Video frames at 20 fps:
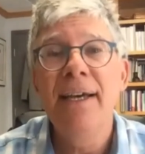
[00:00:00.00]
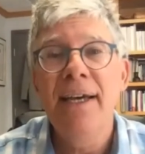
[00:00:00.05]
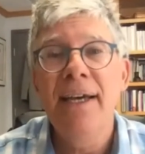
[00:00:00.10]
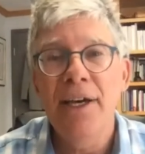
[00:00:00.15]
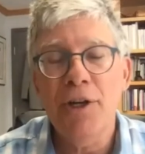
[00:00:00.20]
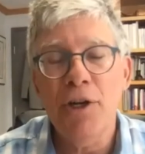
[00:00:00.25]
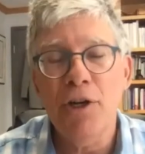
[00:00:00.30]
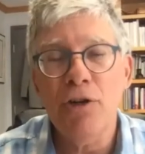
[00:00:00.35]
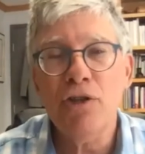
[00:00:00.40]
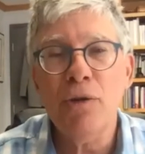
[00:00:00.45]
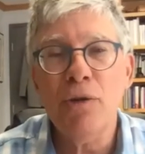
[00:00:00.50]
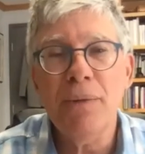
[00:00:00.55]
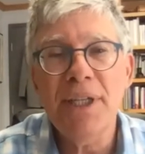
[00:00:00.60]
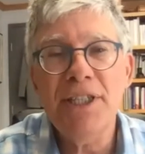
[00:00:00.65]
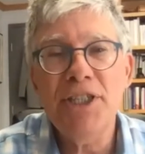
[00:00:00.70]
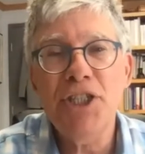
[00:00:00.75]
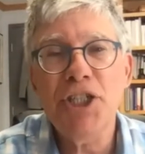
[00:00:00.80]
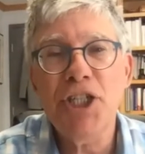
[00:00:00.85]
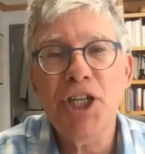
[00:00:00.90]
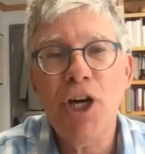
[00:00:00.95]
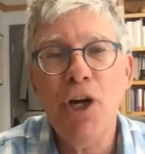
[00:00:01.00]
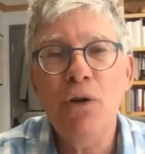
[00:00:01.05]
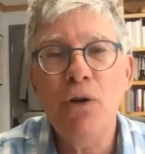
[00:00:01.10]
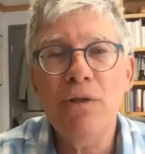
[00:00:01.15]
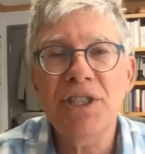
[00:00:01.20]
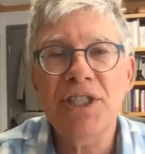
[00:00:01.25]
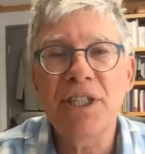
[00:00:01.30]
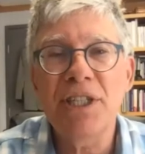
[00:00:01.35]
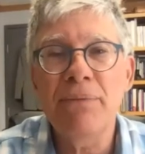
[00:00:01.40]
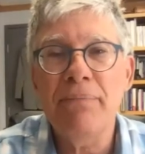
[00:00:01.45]
and ultimately
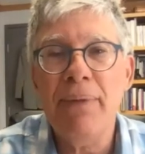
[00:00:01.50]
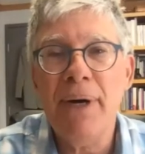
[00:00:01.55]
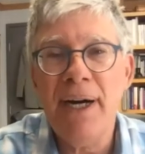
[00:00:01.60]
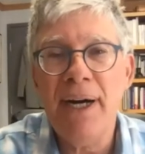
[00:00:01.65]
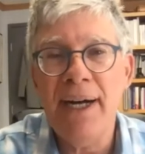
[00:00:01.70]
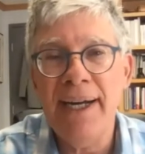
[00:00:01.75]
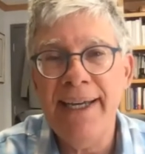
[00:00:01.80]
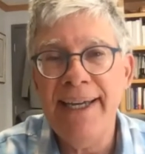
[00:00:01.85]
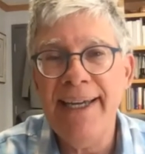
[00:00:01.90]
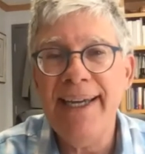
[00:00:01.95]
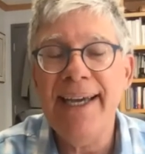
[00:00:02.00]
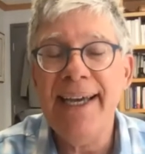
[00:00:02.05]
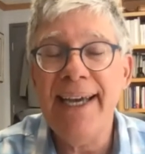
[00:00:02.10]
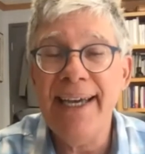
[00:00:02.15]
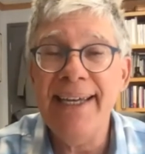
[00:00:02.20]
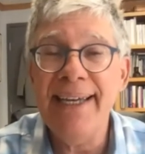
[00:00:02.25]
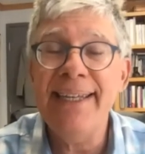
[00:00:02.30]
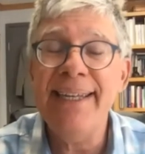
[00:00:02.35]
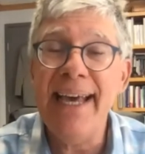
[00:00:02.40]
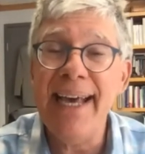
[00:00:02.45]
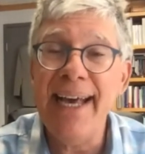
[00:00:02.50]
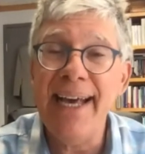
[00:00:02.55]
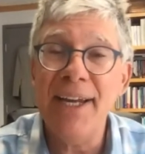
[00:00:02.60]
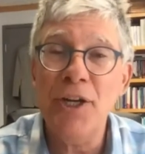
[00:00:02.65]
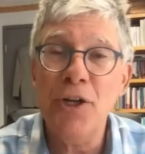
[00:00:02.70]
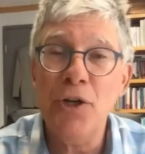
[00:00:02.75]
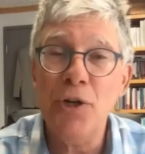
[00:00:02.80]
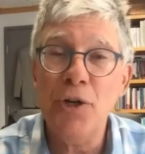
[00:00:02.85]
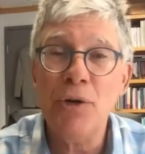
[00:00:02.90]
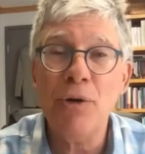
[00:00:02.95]
chosen by an
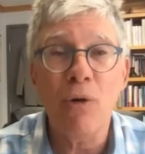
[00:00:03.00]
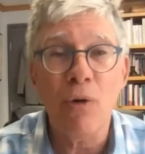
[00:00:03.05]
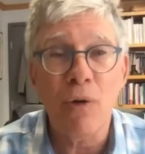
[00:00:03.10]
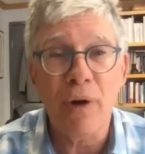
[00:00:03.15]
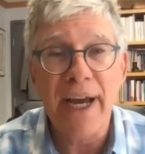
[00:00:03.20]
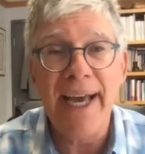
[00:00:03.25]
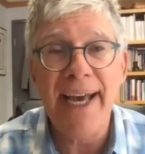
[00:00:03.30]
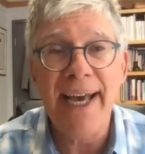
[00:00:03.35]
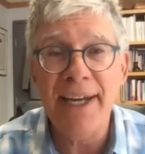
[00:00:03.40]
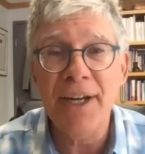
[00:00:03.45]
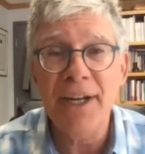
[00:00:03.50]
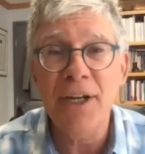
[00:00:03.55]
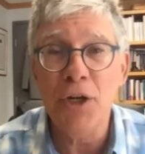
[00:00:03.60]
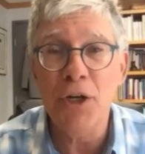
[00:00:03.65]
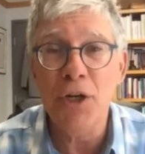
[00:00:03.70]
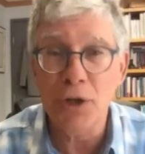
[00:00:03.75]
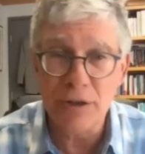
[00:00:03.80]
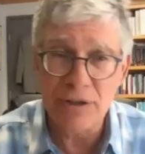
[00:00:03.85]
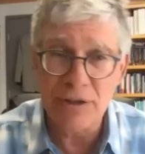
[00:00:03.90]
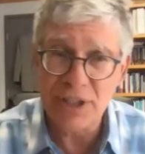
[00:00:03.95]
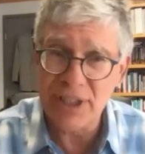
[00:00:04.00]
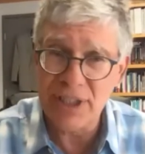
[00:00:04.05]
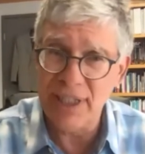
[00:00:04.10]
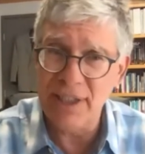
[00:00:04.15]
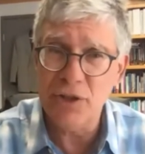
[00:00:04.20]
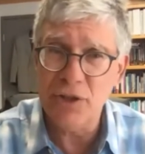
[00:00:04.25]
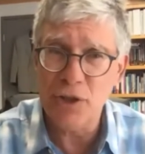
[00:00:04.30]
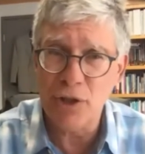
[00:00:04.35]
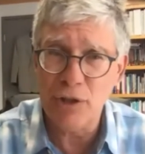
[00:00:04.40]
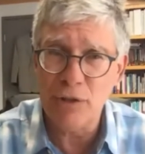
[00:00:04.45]
editor or editors in
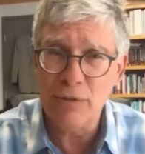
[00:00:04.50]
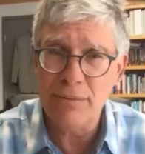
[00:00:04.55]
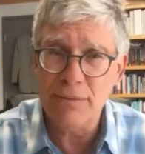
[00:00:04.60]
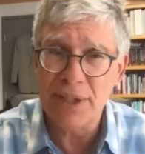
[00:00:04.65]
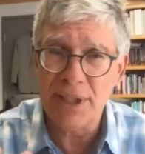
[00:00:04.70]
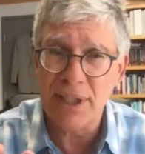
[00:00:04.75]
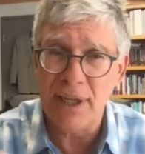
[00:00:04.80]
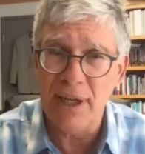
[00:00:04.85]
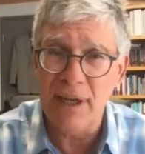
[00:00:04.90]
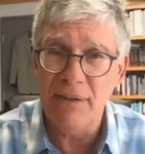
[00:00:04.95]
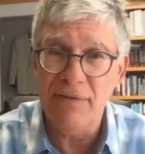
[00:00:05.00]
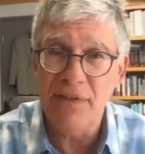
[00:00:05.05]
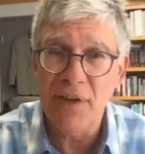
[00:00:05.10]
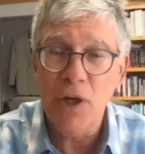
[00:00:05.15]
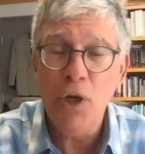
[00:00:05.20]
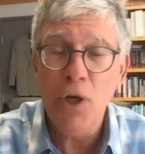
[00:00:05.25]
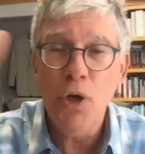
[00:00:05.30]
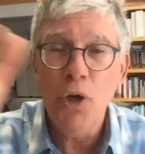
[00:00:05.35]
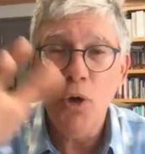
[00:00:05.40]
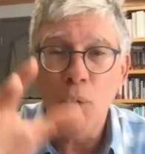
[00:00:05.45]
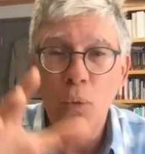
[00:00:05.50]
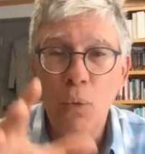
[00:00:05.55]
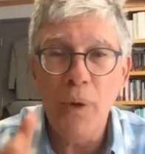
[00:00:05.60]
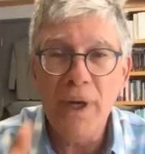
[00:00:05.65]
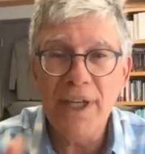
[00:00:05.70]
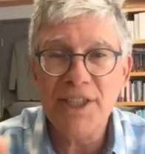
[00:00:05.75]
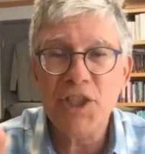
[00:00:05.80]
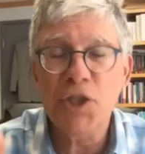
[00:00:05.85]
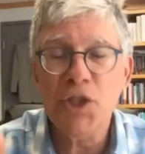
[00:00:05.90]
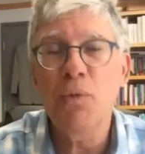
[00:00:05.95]
terms of
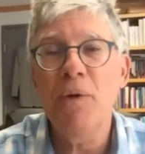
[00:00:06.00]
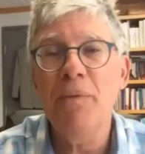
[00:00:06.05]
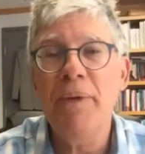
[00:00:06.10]
which would